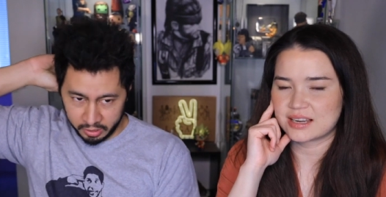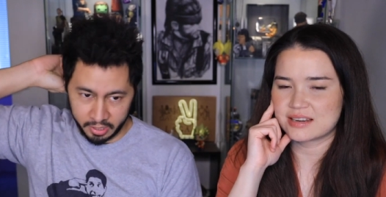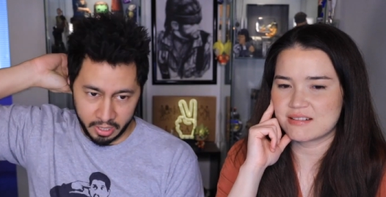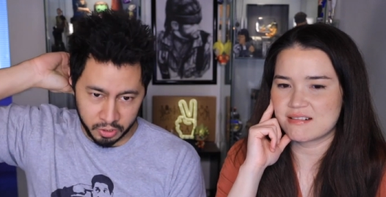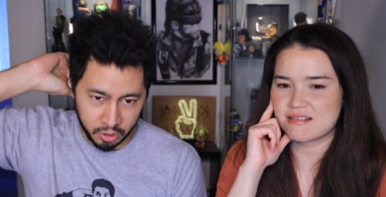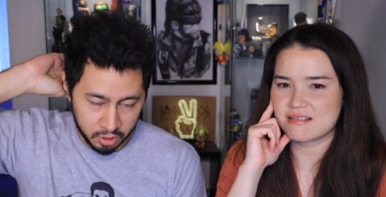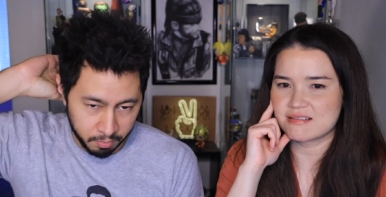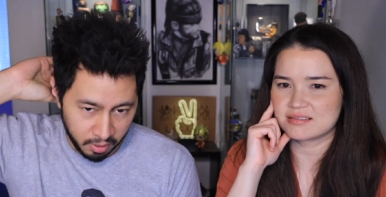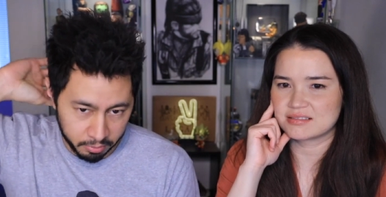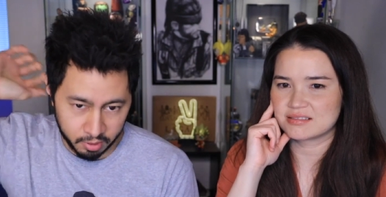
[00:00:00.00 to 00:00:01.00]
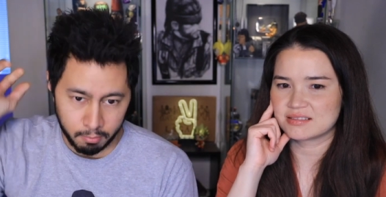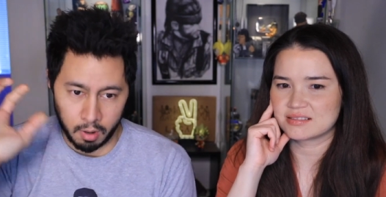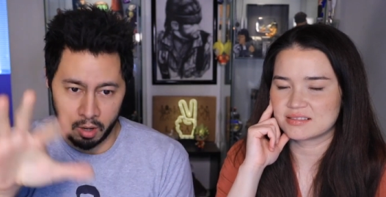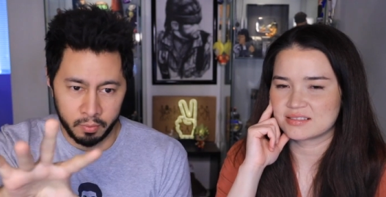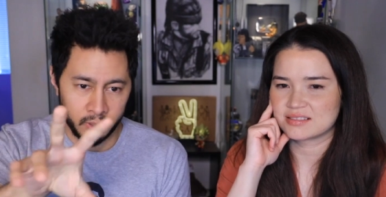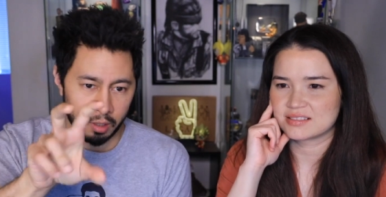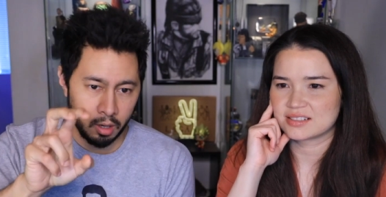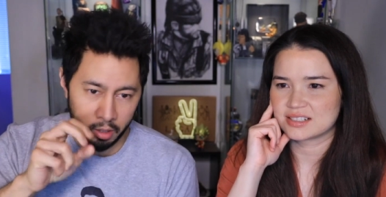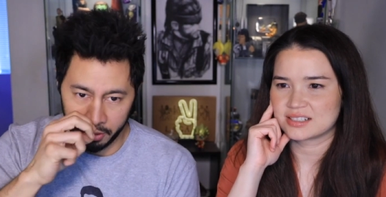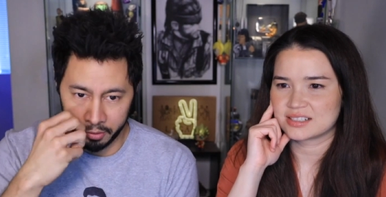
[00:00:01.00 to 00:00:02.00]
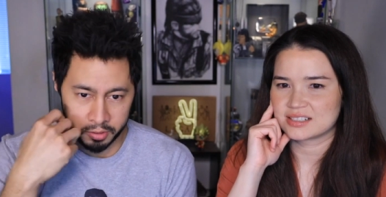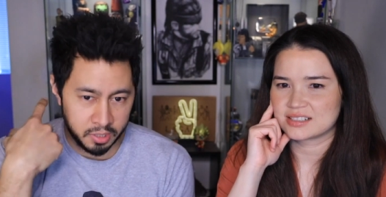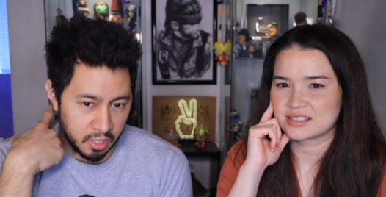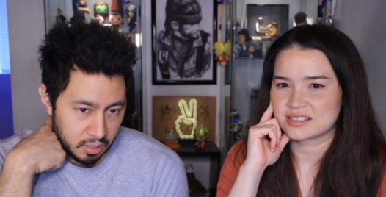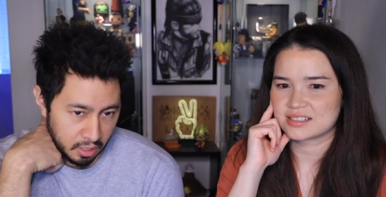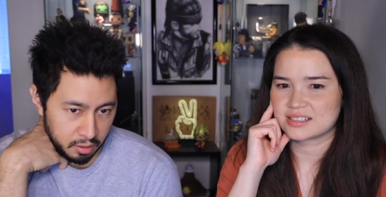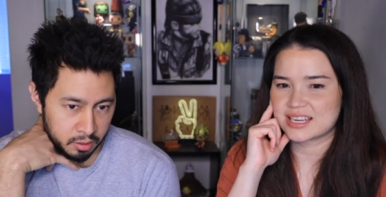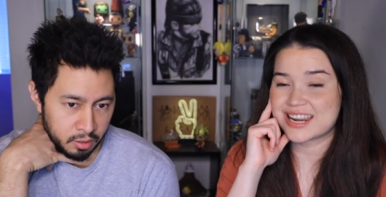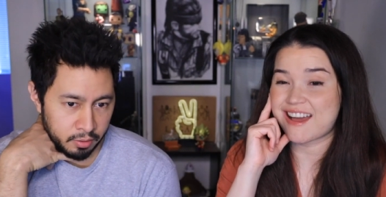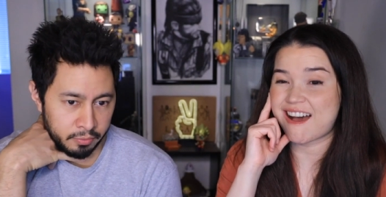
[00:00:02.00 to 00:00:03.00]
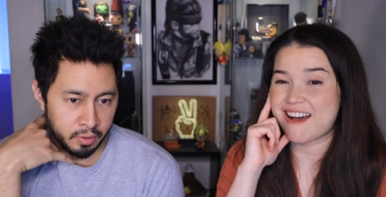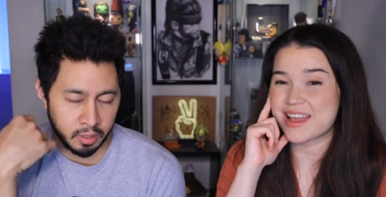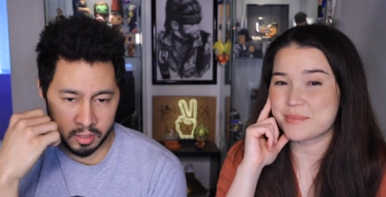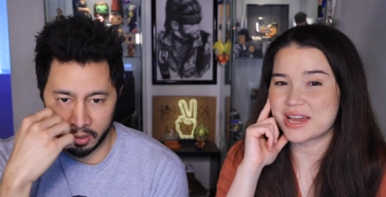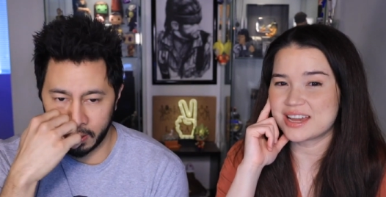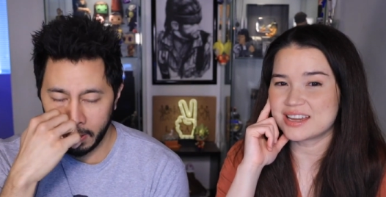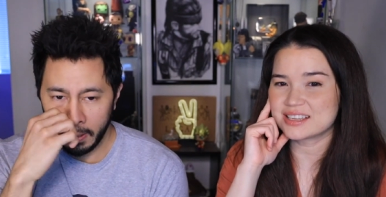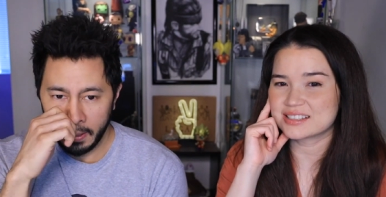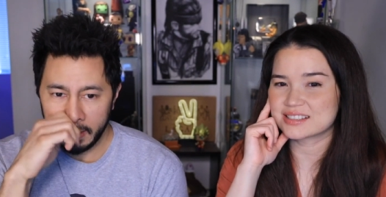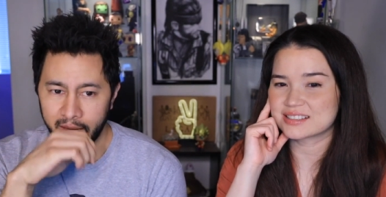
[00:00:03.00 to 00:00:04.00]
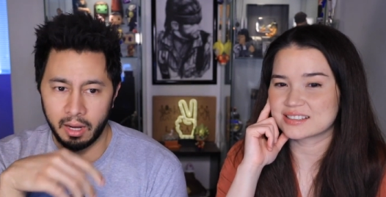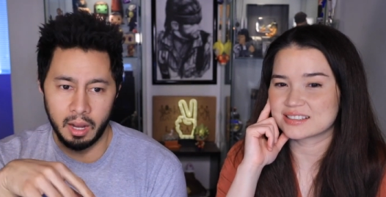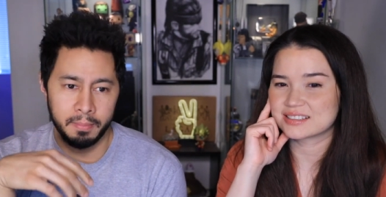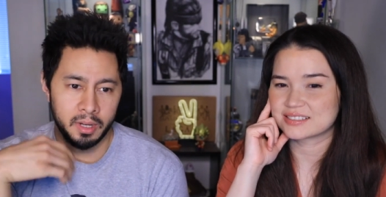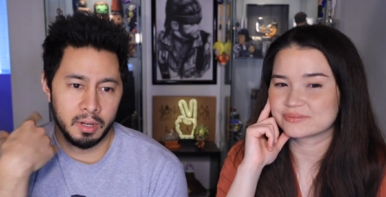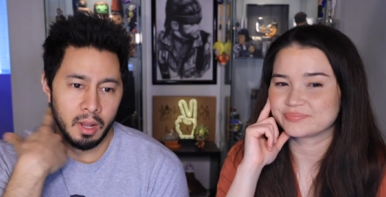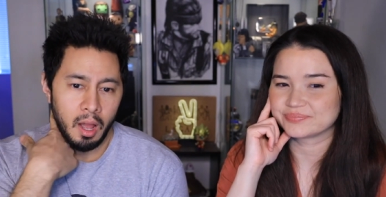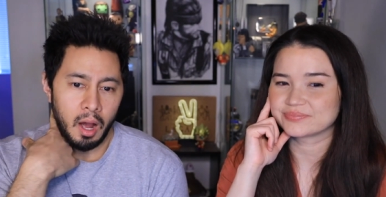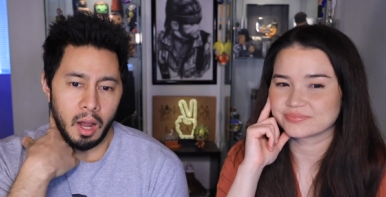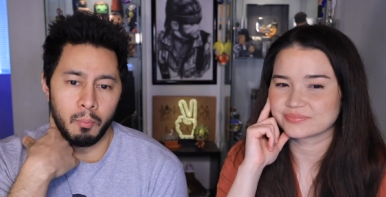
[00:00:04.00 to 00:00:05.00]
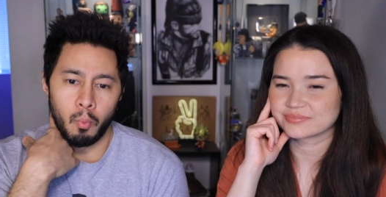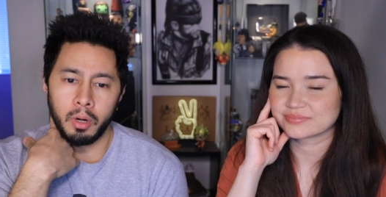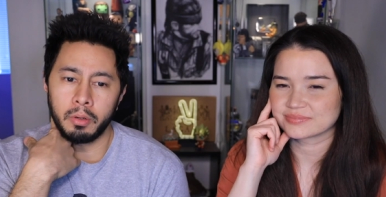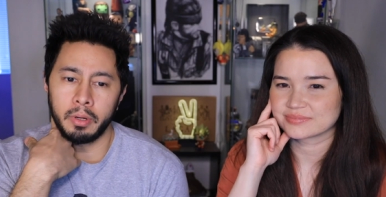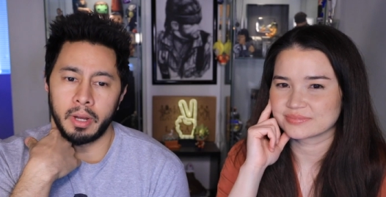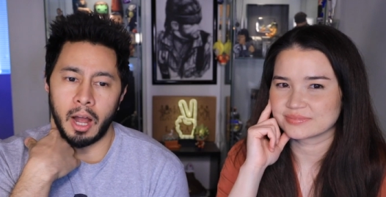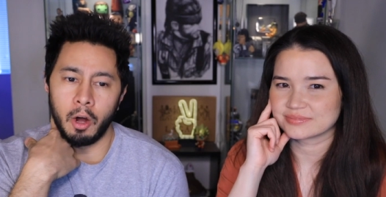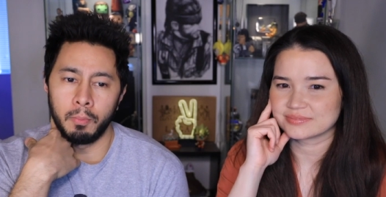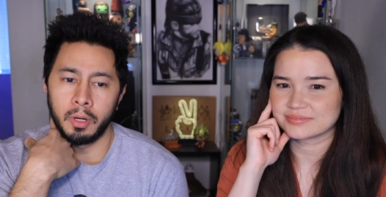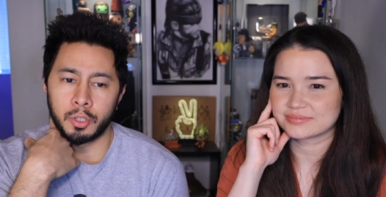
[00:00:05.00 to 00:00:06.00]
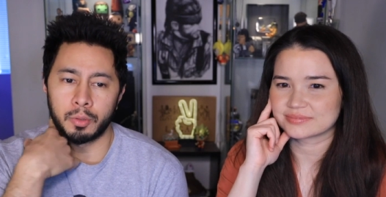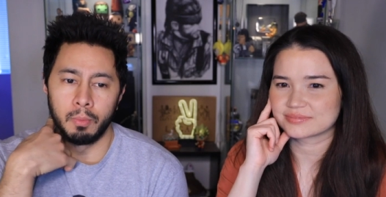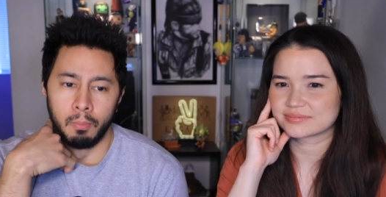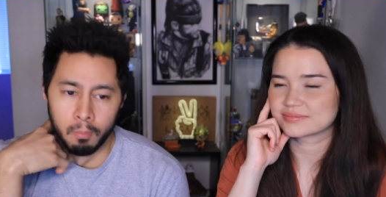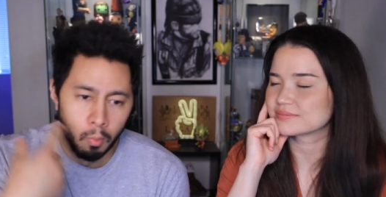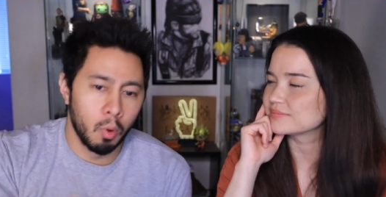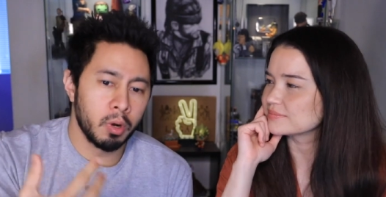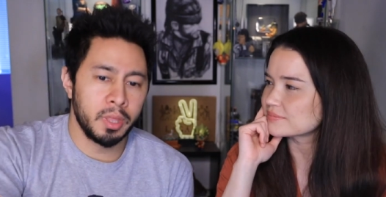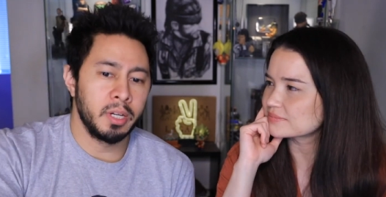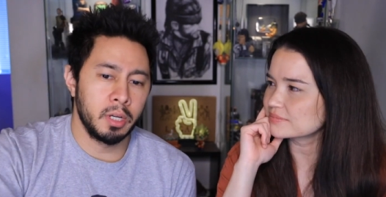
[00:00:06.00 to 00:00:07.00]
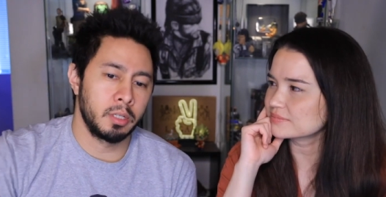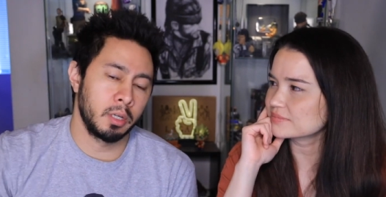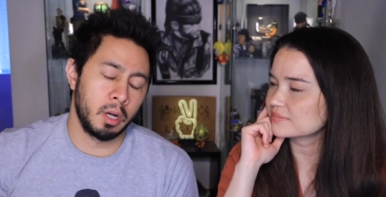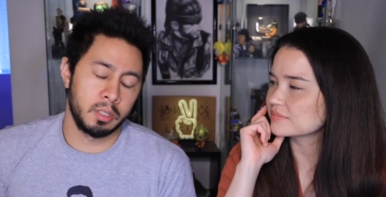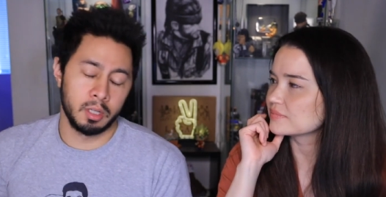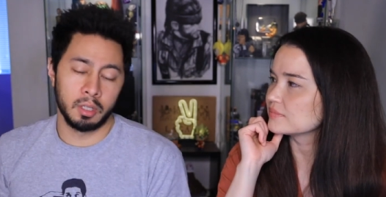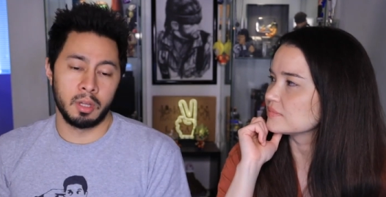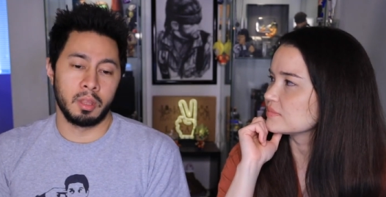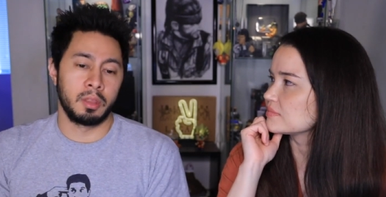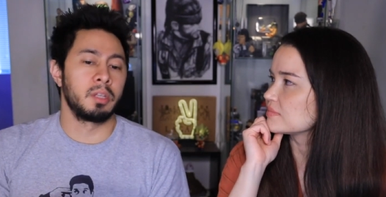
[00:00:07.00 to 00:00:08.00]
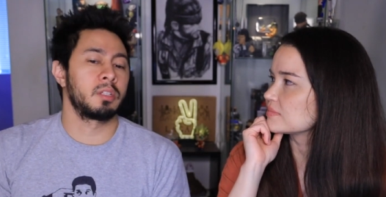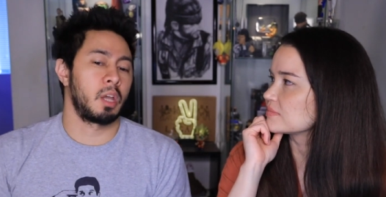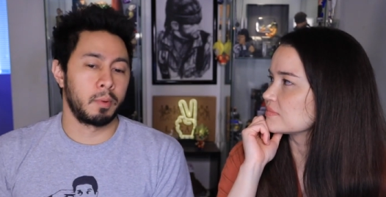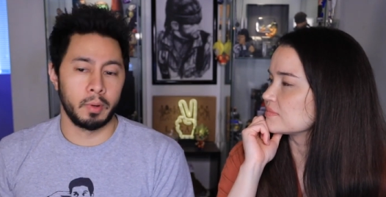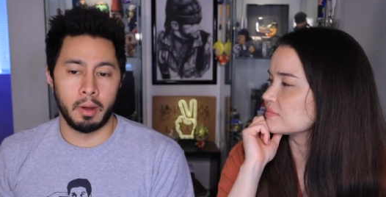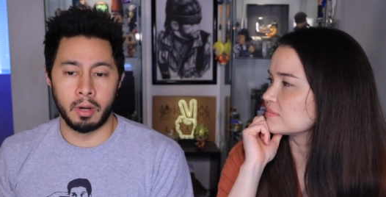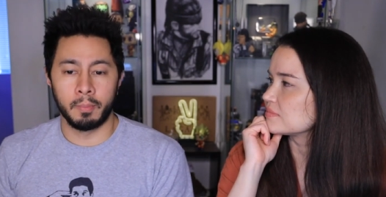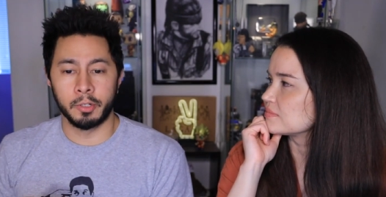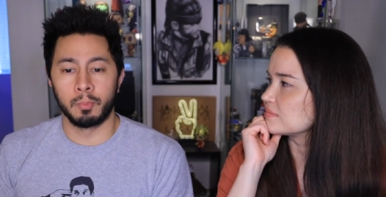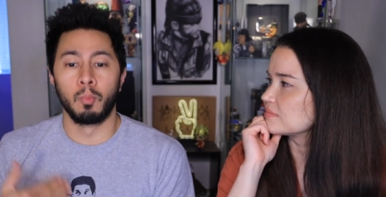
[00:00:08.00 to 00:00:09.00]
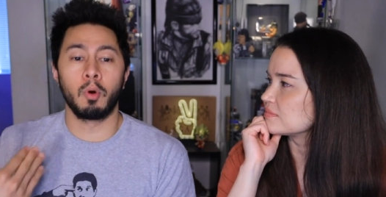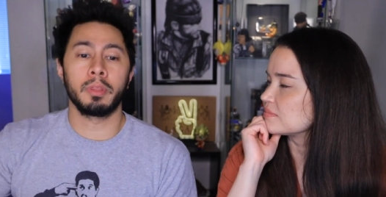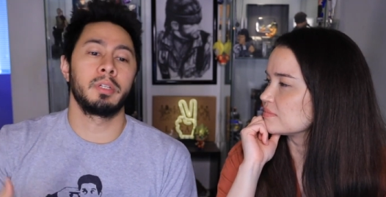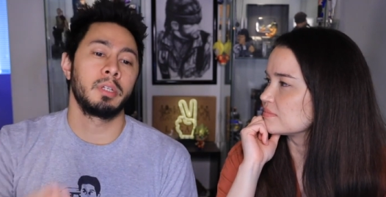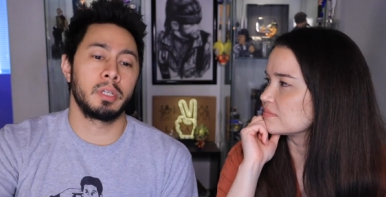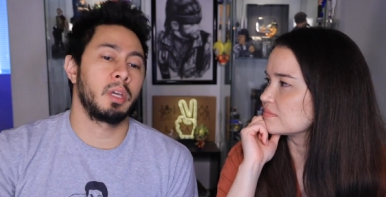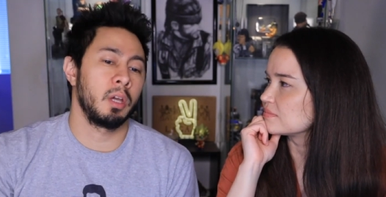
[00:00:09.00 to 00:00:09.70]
Speaker 1: because, like, just to be able to marvel at all those details In of Godzilla. IMAX. Yeah, I mean, I'm wondering how much more they did to Godzilla this time around, and how much more they did to